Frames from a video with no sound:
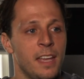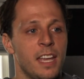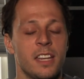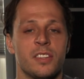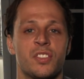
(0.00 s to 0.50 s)

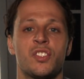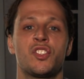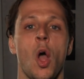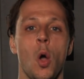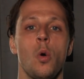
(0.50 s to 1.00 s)
it is
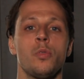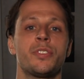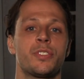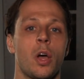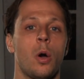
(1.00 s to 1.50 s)
so,
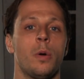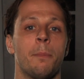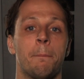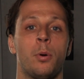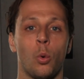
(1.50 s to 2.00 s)
so
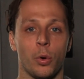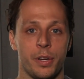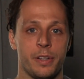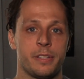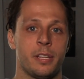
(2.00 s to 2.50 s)

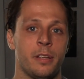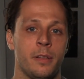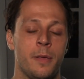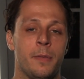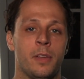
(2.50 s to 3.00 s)
important
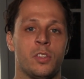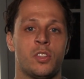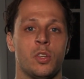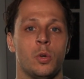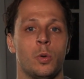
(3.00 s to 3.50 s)

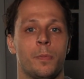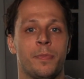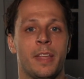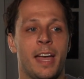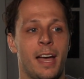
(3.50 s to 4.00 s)
to
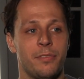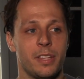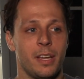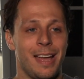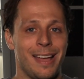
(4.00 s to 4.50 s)
have
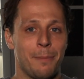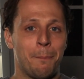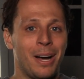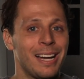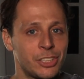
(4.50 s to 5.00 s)
the
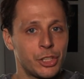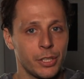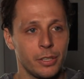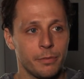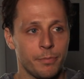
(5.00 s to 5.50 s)

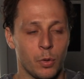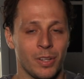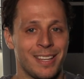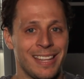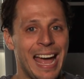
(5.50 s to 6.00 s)
posture or
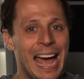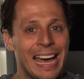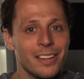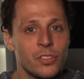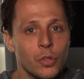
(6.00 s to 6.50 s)
like the
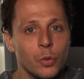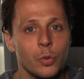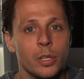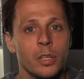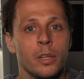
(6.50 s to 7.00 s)

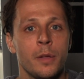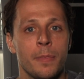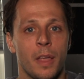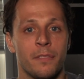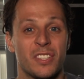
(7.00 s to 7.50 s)
attitude
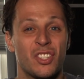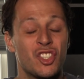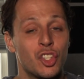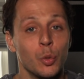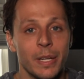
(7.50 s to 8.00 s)
of a
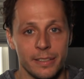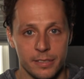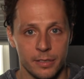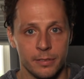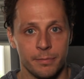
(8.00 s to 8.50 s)

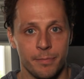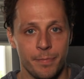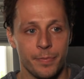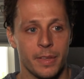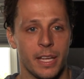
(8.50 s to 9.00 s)
student
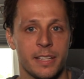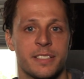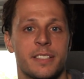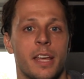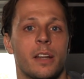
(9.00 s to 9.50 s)

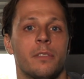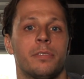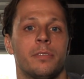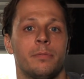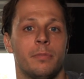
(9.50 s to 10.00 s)
instead
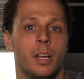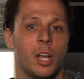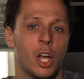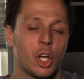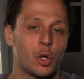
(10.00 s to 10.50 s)
of
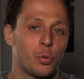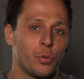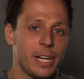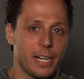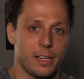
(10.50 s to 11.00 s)
a
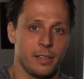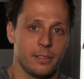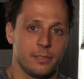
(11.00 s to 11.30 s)
critic.